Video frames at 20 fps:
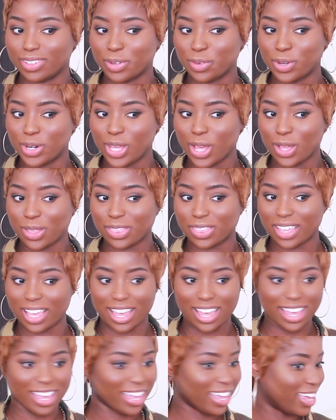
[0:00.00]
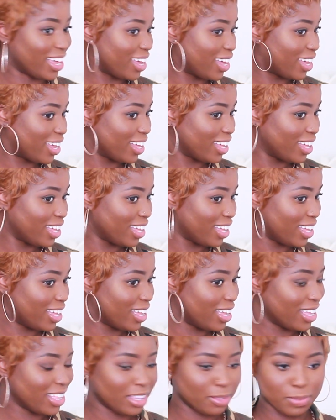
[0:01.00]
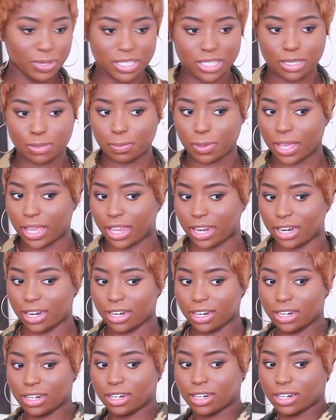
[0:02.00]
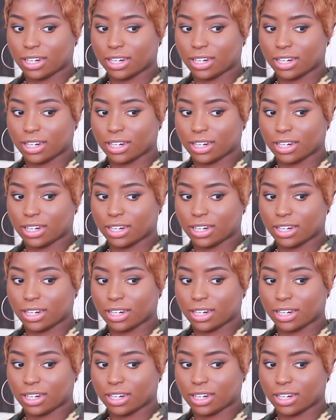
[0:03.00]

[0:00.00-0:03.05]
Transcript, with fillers: what do y'all think? Let me spin.